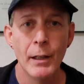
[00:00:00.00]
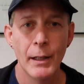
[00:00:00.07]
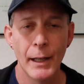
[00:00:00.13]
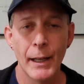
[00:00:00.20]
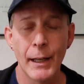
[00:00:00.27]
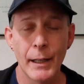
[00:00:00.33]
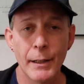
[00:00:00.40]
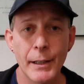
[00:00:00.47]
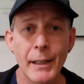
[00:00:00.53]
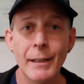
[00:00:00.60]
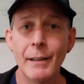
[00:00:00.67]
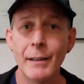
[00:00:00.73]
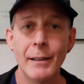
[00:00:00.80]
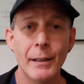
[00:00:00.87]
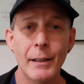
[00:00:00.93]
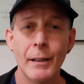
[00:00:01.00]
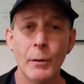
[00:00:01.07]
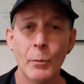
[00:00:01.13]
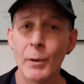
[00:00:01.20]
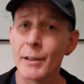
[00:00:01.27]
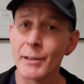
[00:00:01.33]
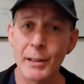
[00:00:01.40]
And he
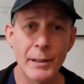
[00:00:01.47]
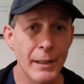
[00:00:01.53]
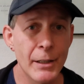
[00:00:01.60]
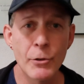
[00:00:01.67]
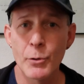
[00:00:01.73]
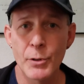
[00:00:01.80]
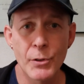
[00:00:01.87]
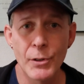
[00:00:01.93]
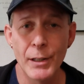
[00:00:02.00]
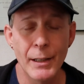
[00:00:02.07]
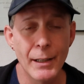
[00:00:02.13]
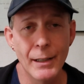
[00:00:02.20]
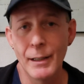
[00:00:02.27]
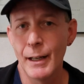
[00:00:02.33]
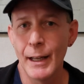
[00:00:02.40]
wasn't interested in